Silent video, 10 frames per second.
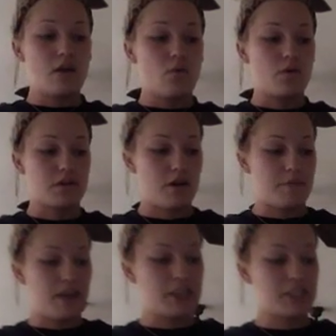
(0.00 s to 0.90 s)
With our
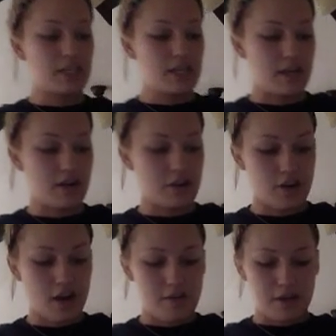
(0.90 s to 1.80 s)
patient here, you're
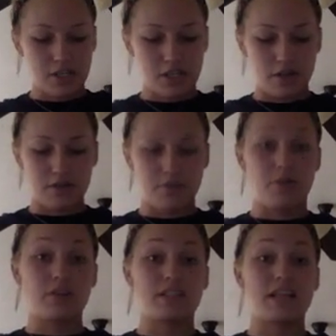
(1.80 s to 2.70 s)
going to make sure the person